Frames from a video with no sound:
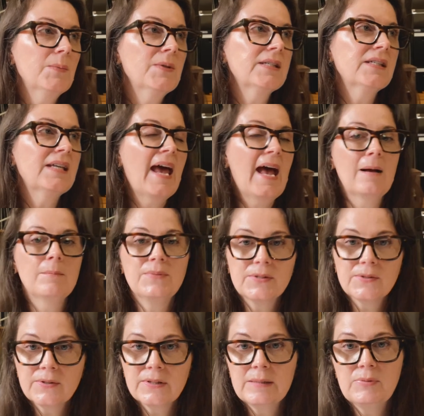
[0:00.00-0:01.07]
was an
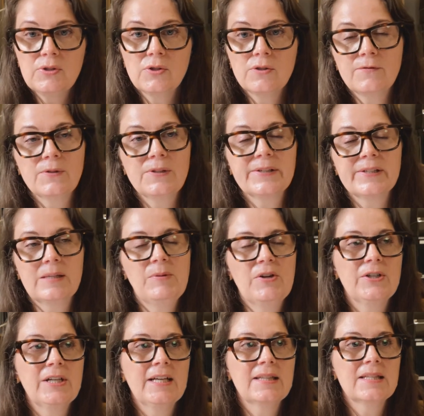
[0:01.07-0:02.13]
absolutely beautiful
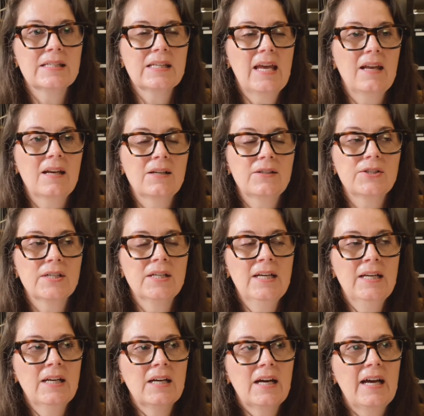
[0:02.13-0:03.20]
experience. And
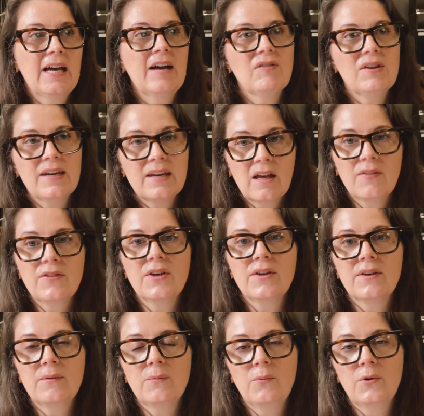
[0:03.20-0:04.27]
I have
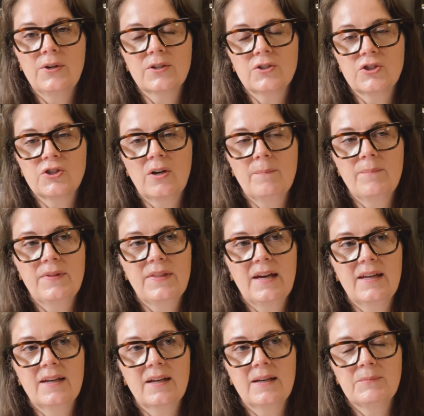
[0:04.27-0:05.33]
another workshop
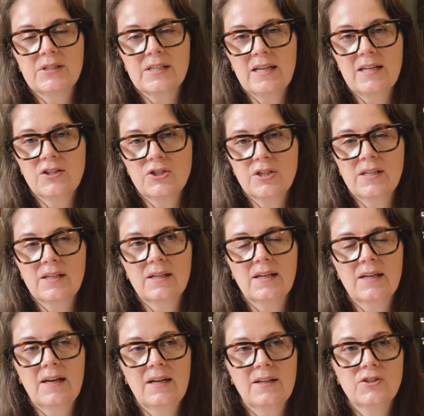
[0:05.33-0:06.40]
that I'm
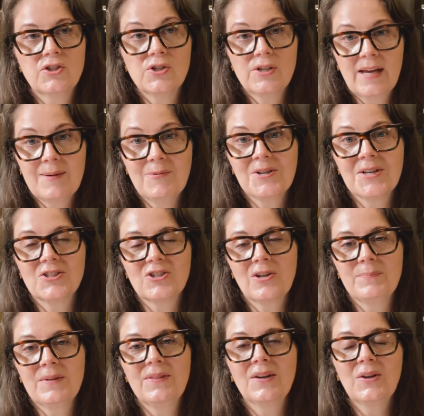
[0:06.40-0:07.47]
teaching, a 2-day
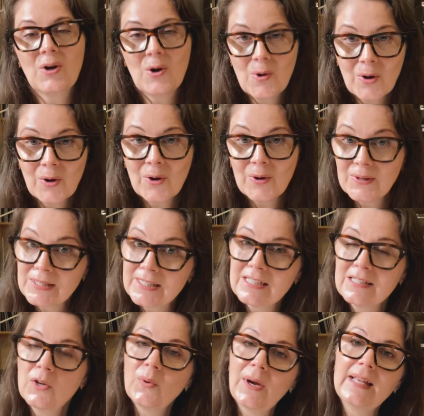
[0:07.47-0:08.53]
workshop in the Gold Coast
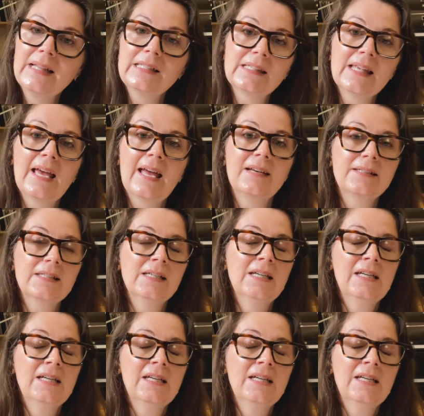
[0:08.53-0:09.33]
in Queensland